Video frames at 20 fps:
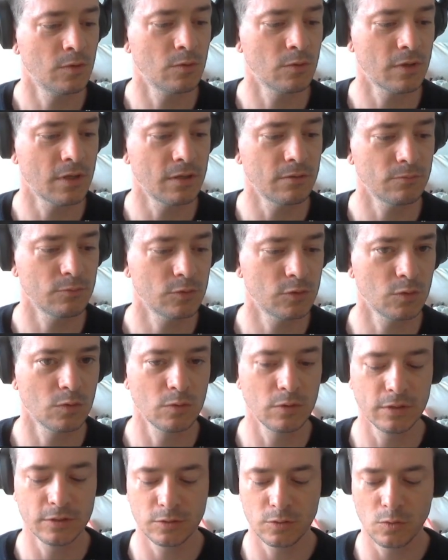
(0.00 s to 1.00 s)
Okay, so
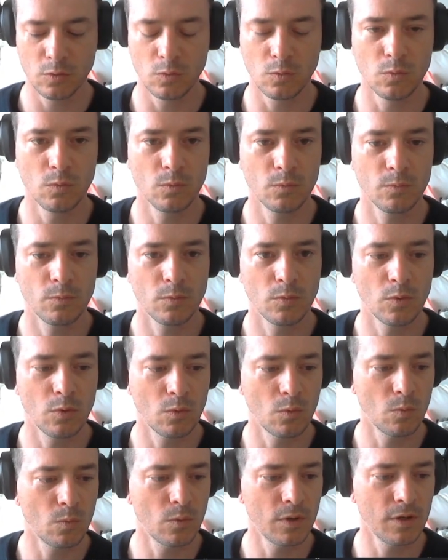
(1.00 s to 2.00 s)
let's go.
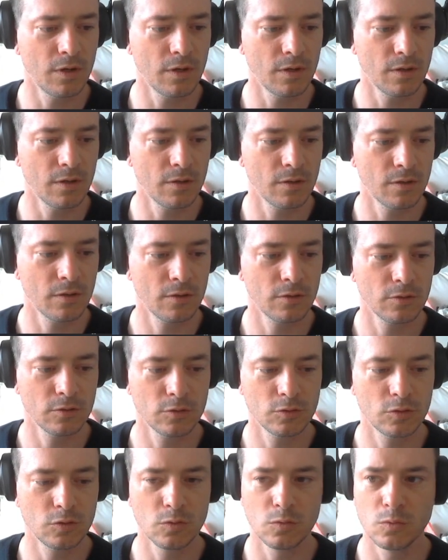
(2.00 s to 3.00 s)
1,
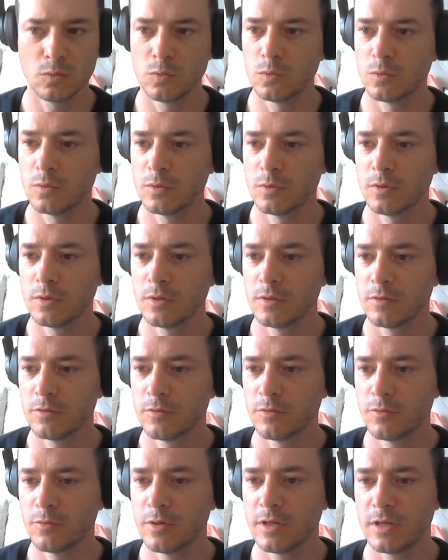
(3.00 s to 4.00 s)
2,
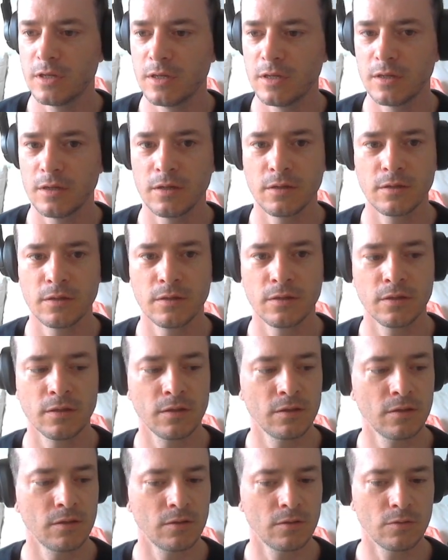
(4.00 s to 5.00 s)
3.
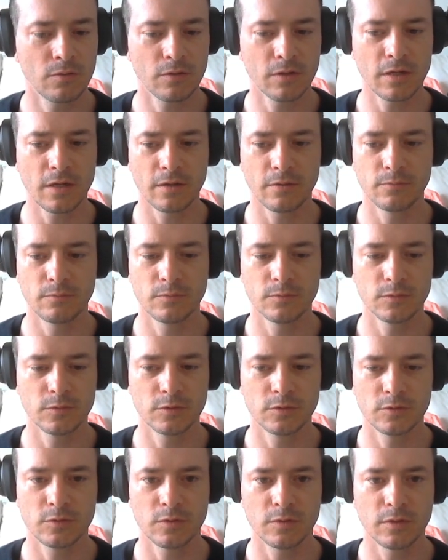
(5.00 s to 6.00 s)
Okay,
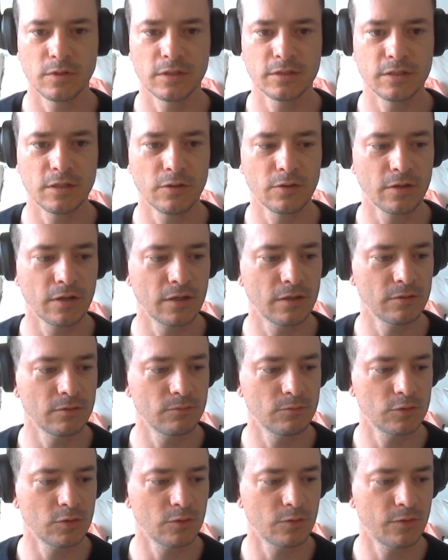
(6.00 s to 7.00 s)
so let's look at it.
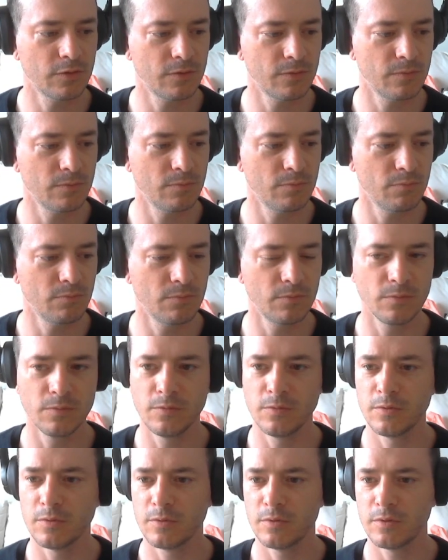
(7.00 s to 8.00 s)
So
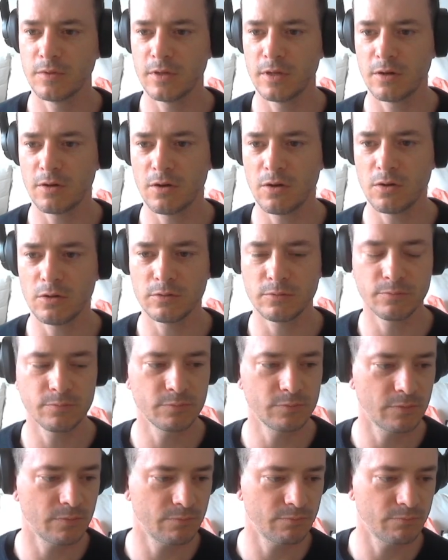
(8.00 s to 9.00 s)
they are
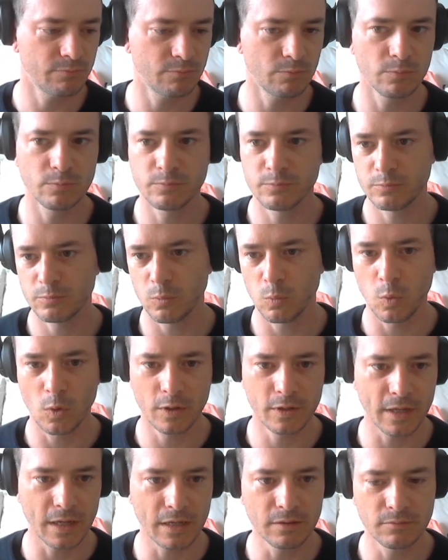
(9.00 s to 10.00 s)
all
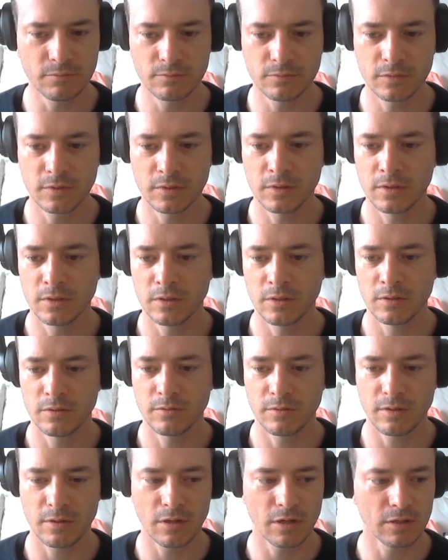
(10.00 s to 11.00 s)
working.
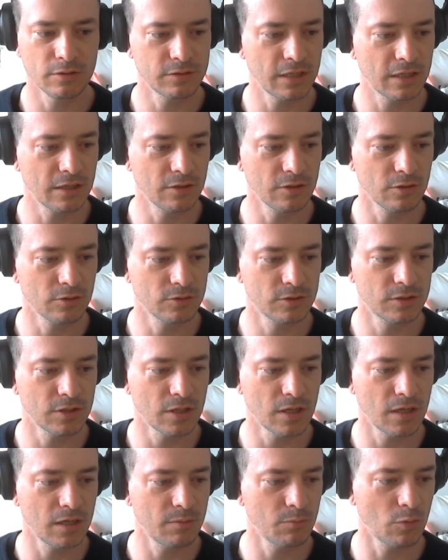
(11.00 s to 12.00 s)
They're taking their
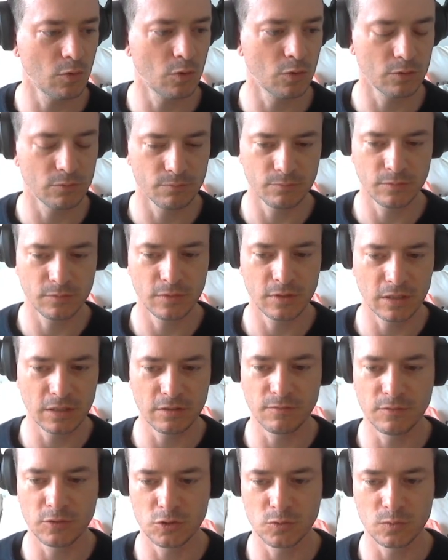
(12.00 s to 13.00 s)
time, or
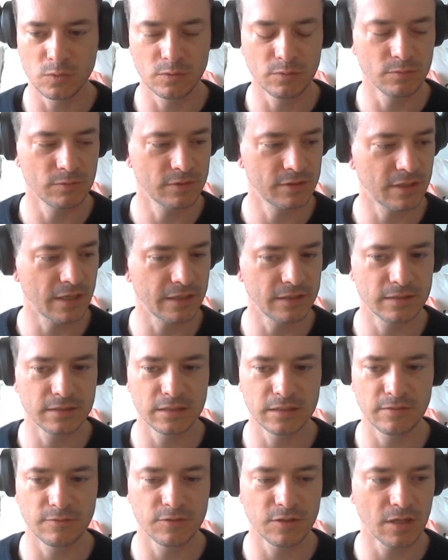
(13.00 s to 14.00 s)
individual
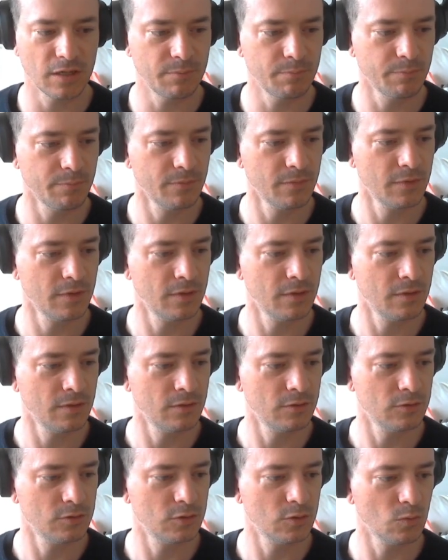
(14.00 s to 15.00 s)
slices of time,
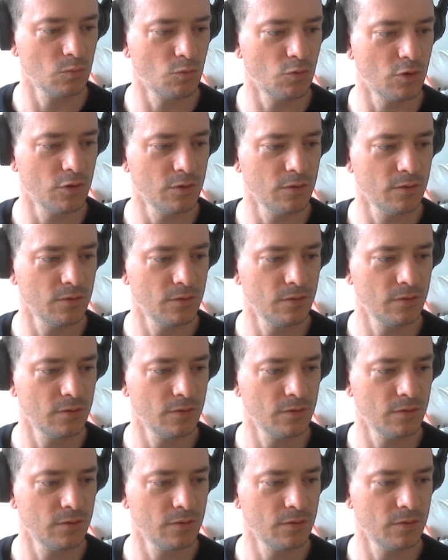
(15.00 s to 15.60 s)
to run.